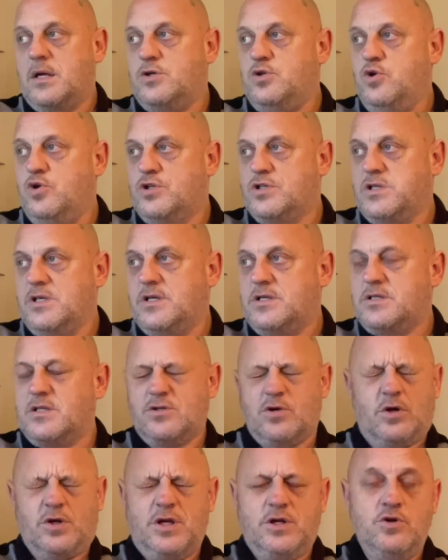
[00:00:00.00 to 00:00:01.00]

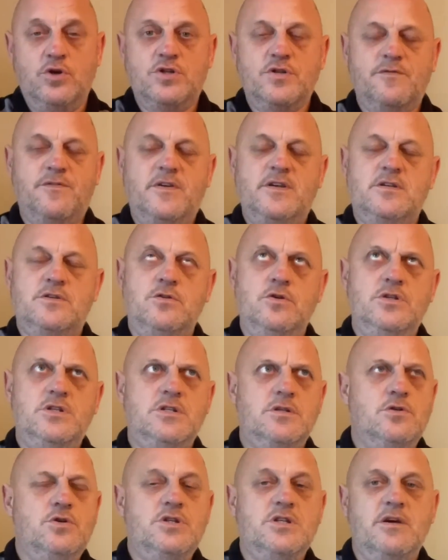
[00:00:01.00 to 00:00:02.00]

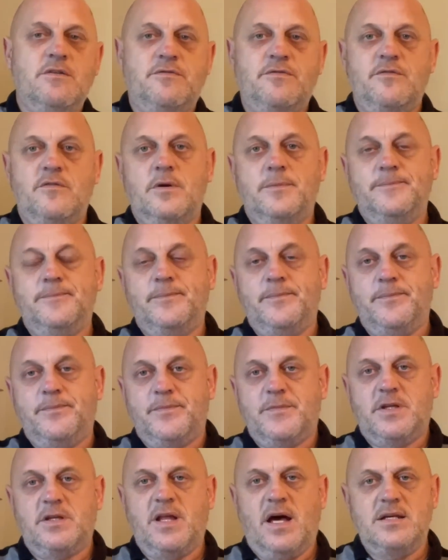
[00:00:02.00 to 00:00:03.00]
Yousaf.
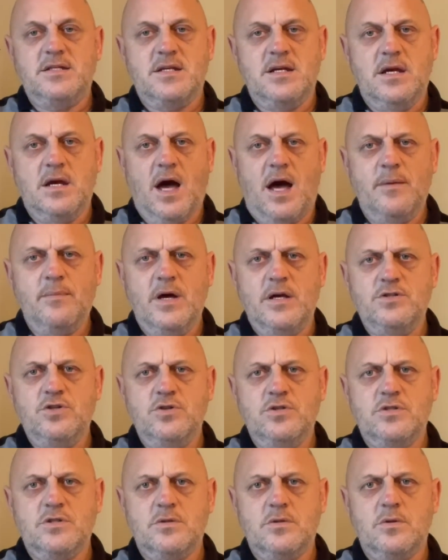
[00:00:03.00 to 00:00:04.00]
Did I say
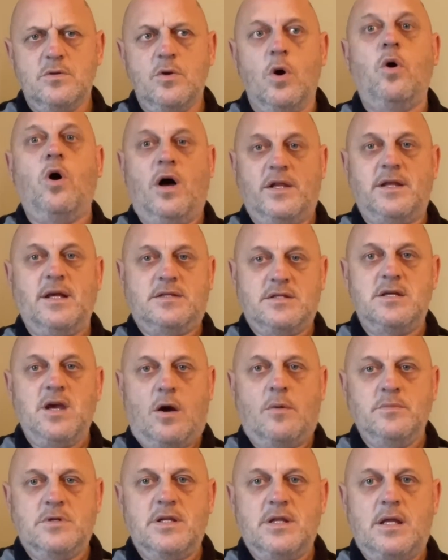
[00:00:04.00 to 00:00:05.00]
Hamas? No, I did say
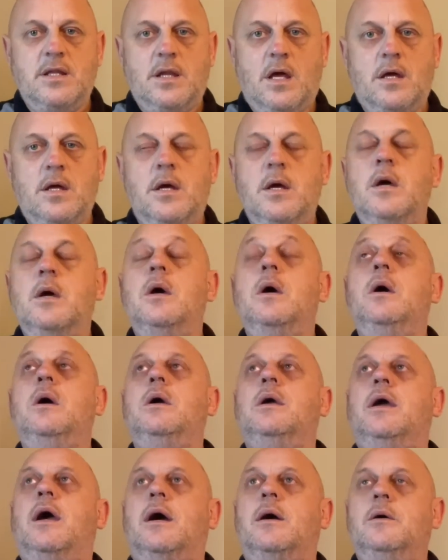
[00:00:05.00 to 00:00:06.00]
Humza, didn't I?
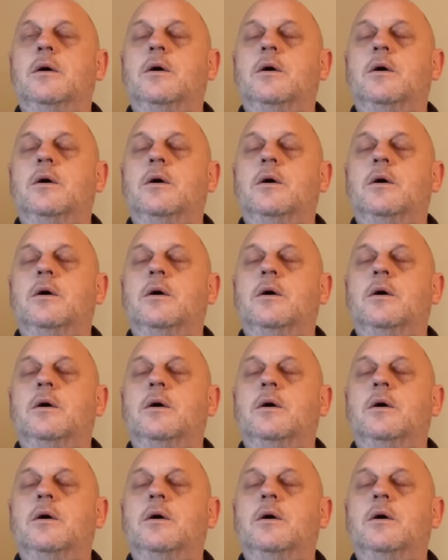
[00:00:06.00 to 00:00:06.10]
Yeah.